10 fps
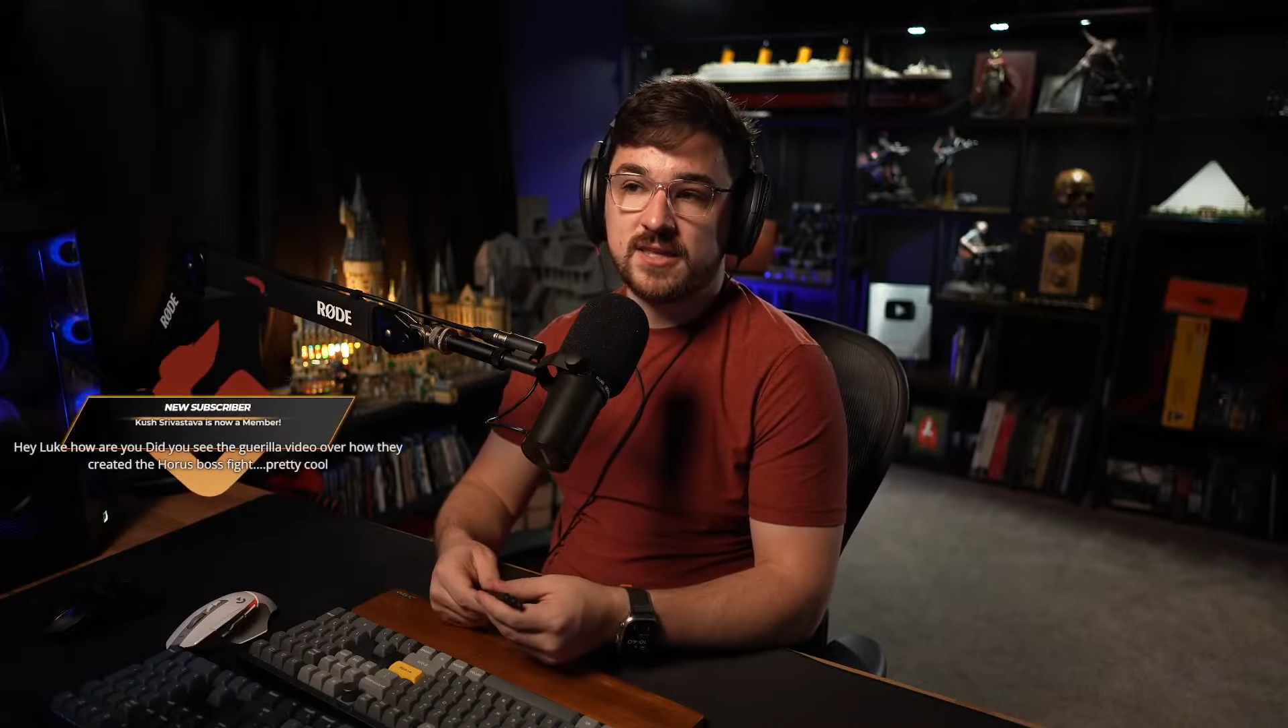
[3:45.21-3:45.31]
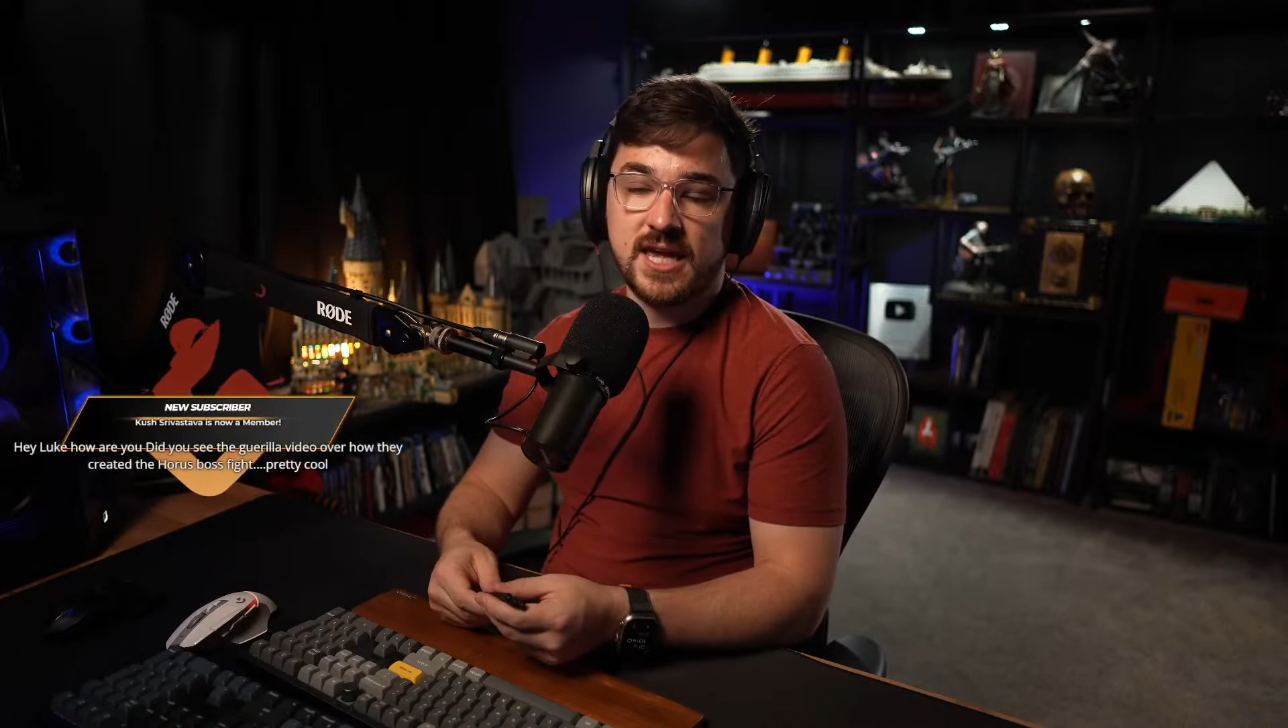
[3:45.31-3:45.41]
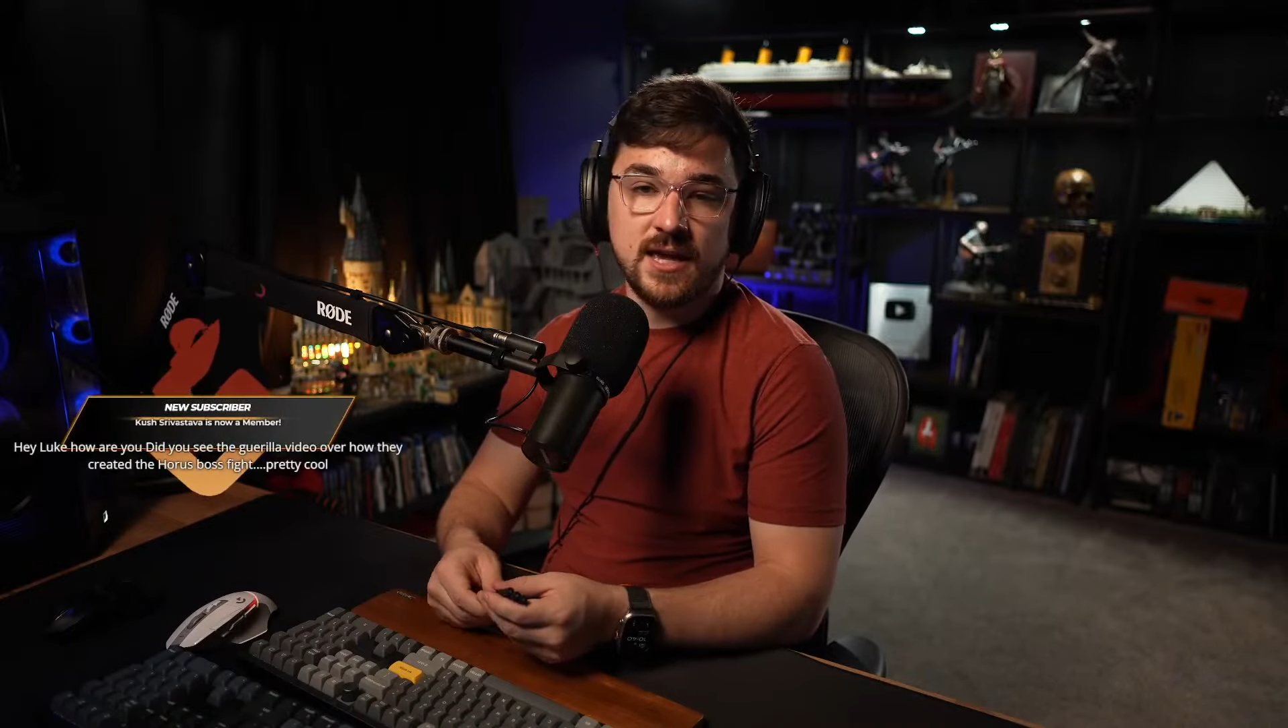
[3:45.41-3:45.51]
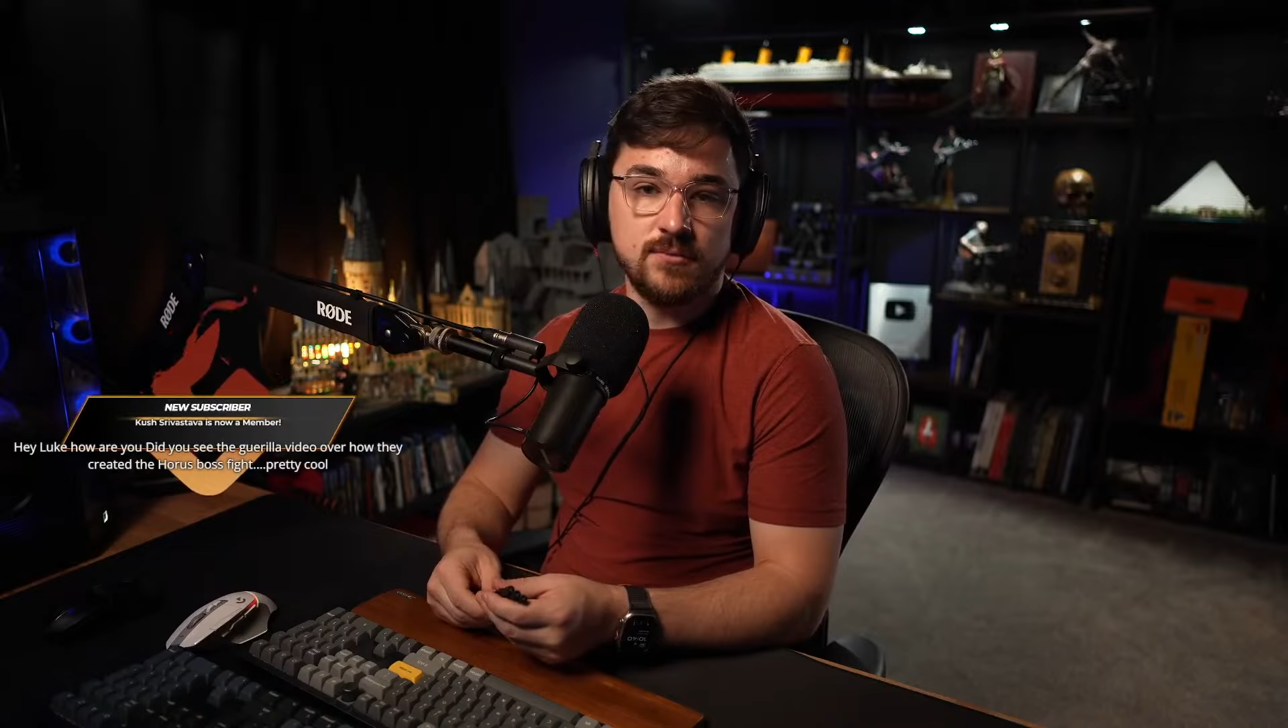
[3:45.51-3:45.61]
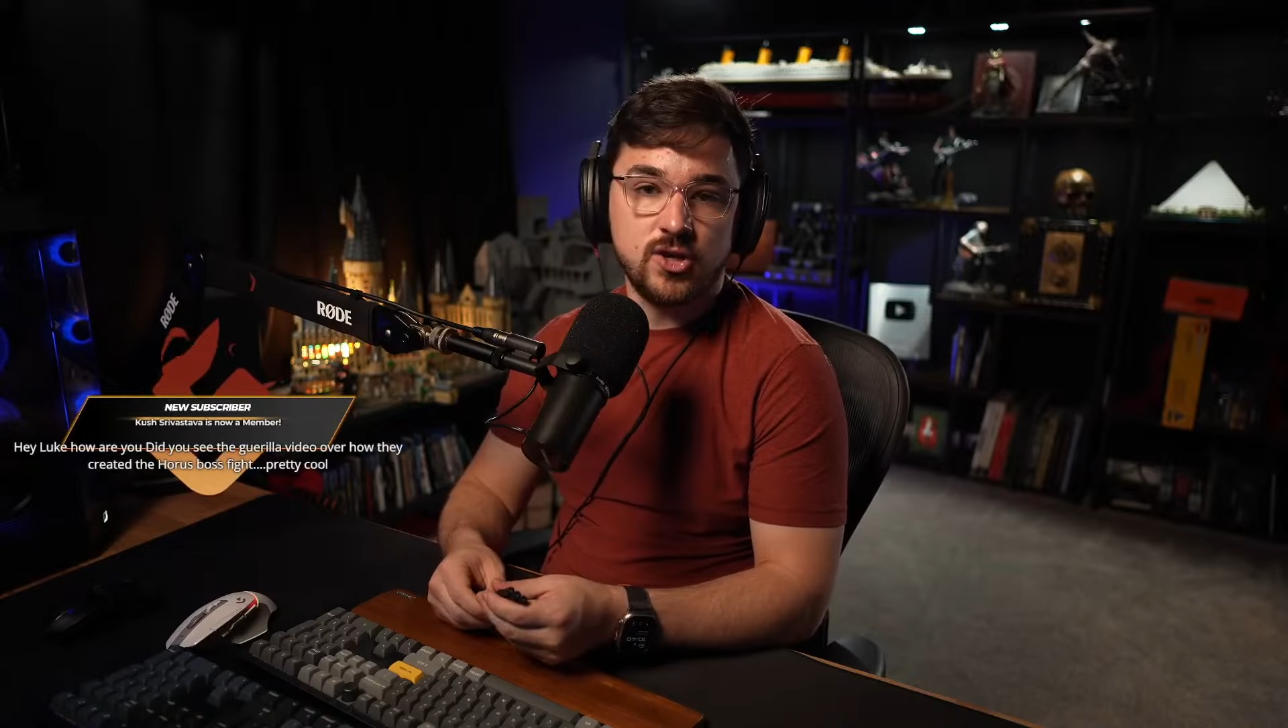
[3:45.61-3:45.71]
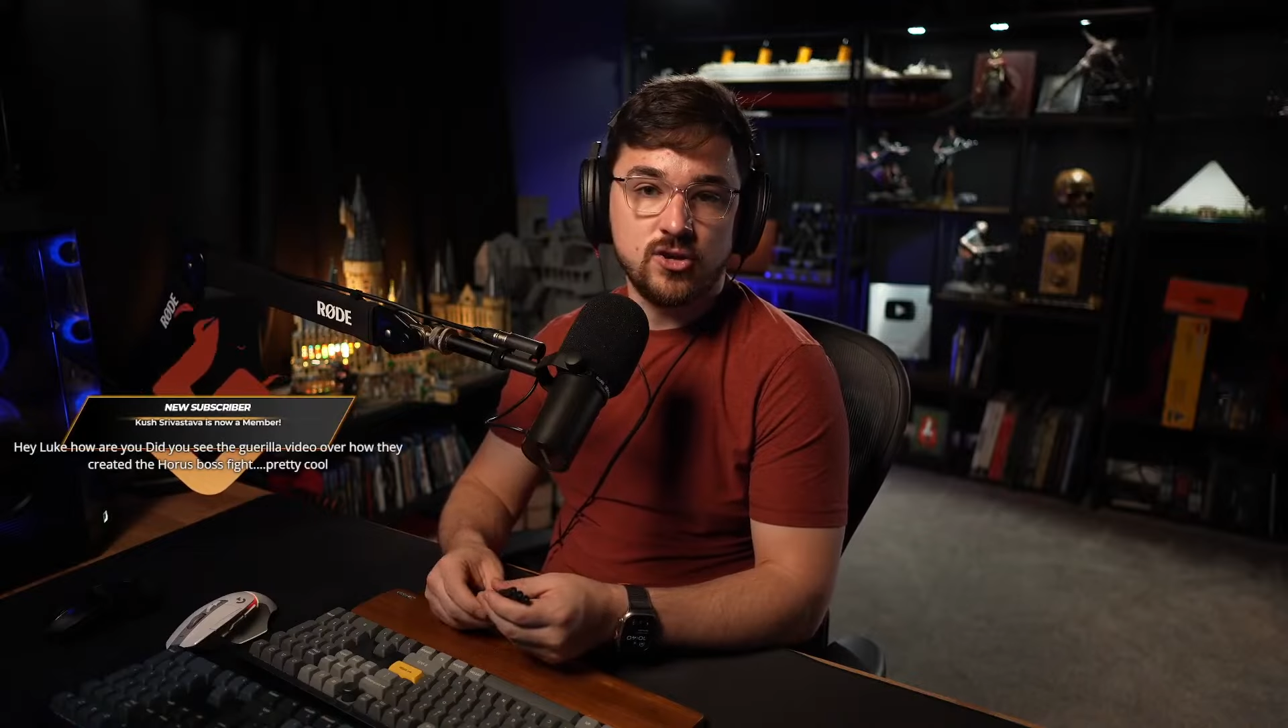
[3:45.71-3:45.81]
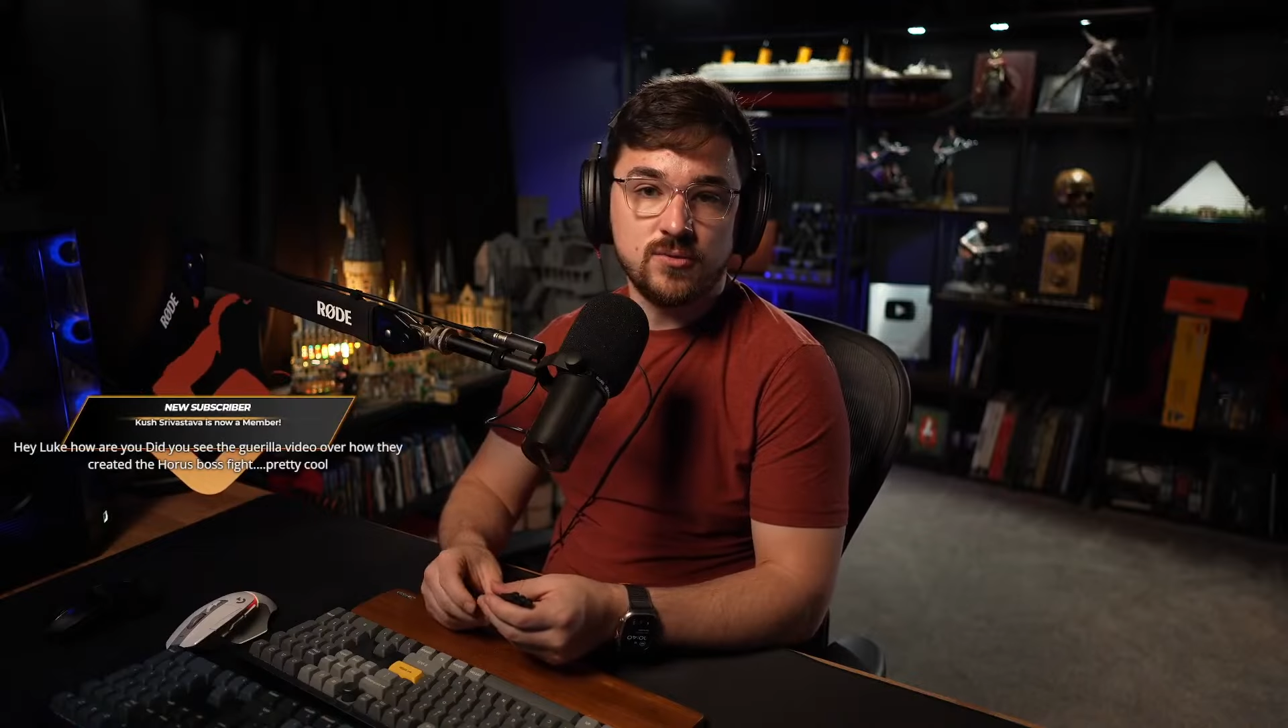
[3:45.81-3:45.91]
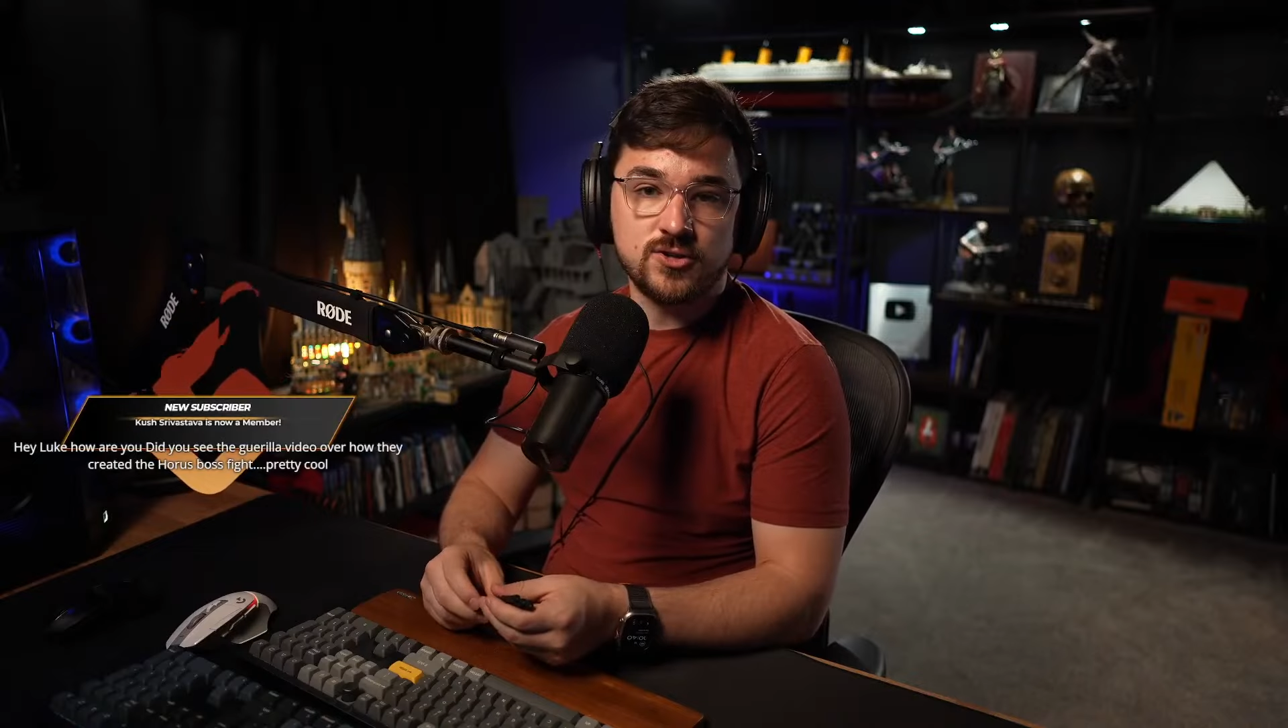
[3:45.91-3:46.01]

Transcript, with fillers: the GameCube